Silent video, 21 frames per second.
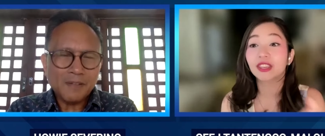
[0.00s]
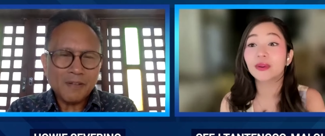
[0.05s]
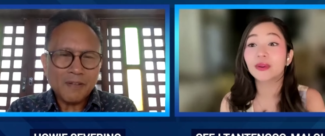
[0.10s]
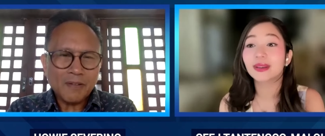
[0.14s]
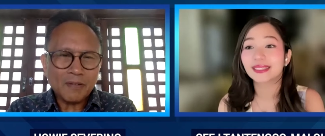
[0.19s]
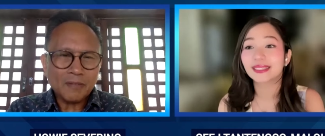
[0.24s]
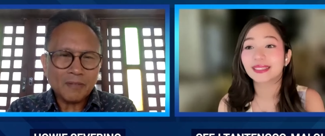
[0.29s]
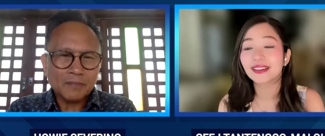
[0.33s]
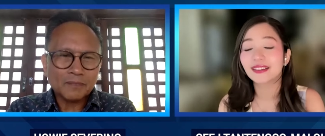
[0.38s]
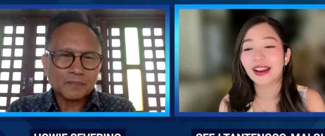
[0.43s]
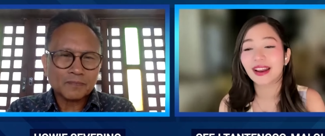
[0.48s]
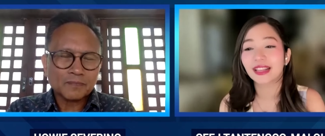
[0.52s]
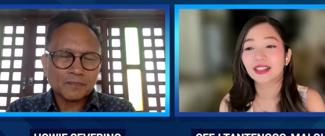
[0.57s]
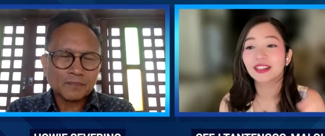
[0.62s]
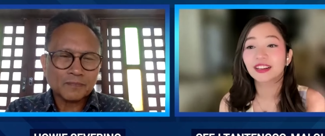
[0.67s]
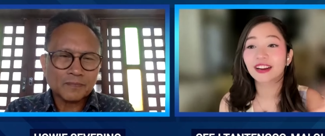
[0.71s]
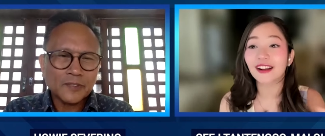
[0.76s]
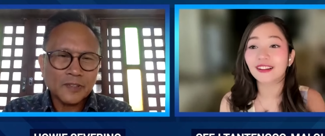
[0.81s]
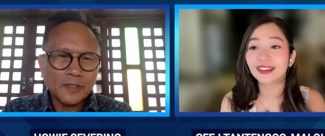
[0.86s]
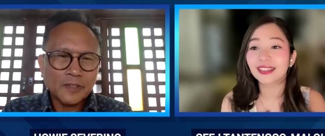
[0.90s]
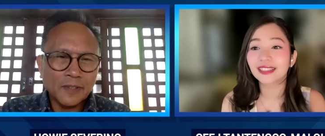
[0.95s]
Speaker 1: T, right?
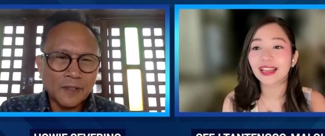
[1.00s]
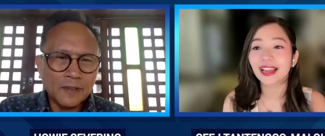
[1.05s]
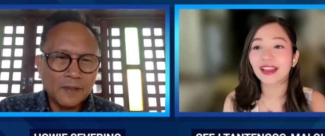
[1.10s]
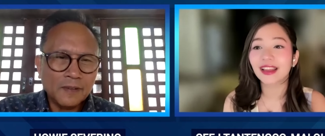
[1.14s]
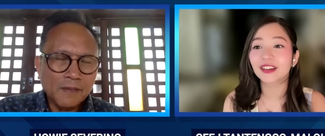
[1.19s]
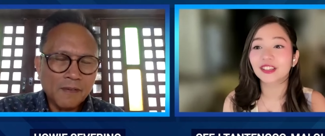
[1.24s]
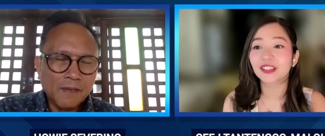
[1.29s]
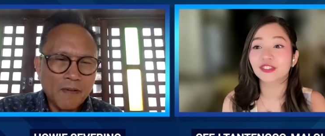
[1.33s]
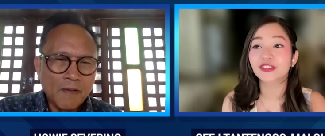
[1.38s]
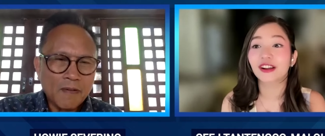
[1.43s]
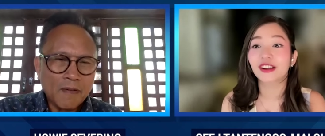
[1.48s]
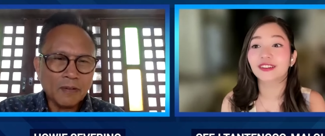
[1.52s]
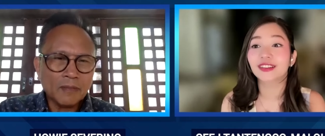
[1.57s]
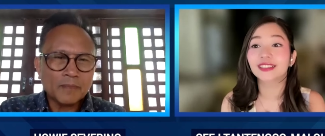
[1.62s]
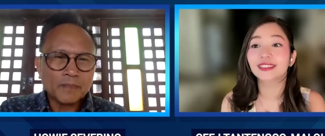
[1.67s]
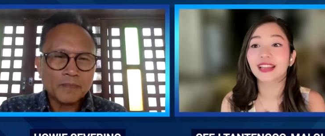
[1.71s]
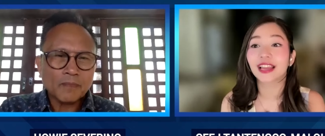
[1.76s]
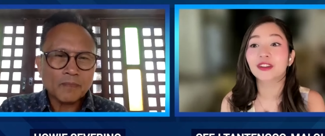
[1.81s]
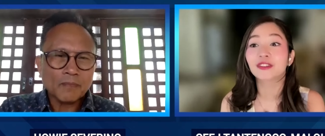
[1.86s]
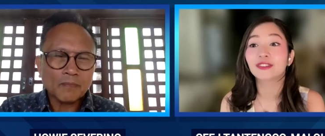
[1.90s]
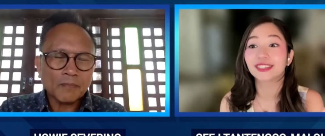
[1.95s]
Growling Tigers, Growling
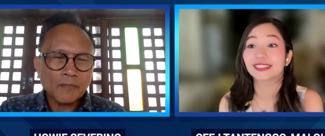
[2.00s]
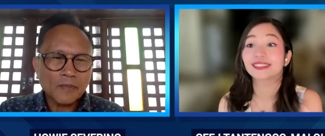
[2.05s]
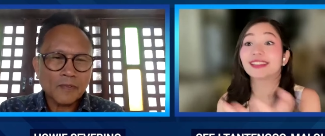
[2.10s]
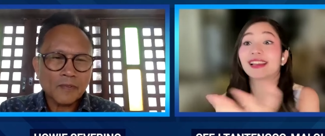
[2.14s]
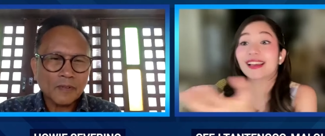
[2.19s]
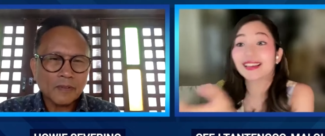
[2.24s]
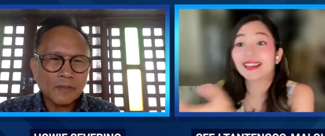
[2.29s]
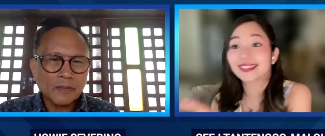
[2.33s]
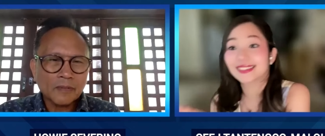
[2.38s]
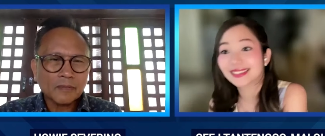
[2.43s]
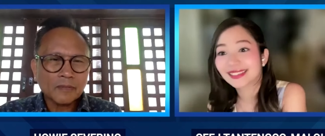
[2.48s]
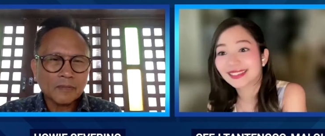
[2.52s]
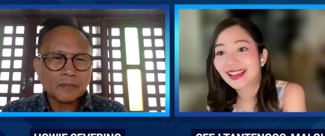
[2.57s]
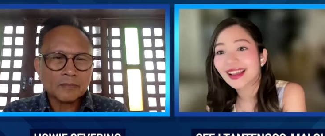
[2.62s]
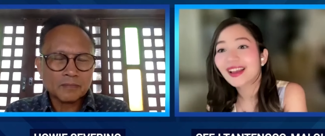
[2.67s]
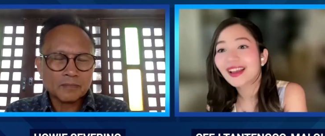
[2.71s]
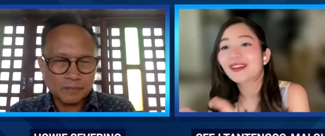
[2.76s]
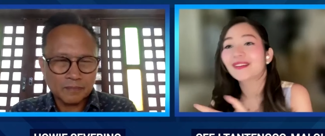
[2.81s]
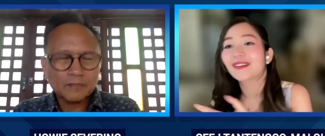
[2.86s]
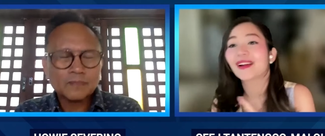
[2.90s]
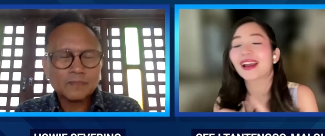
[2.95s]
Tigresses,
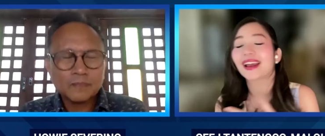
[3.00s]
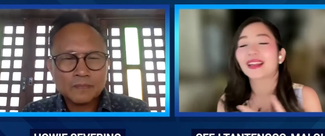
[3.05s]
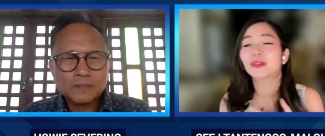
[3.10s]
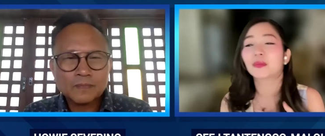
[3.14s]
right?